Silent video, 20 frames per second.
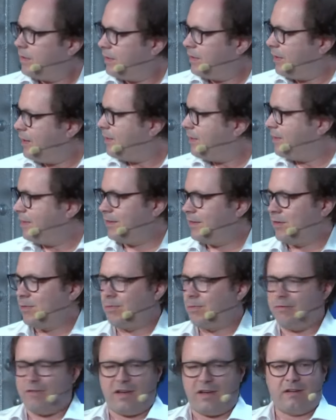
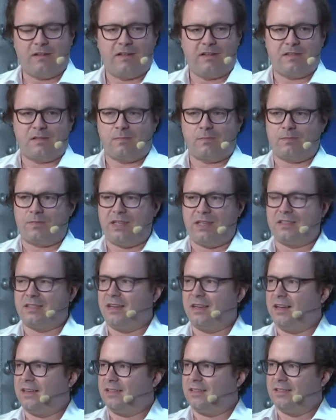cynicism, fatalism,
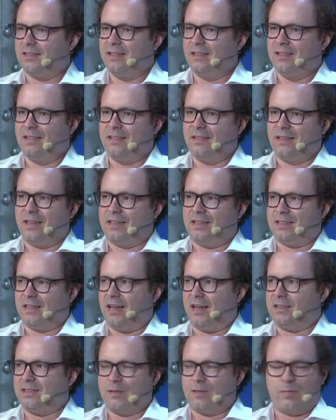it's
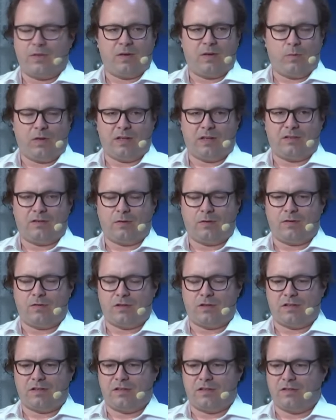not something we can sort
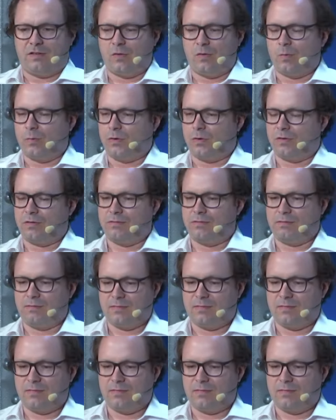of just assume will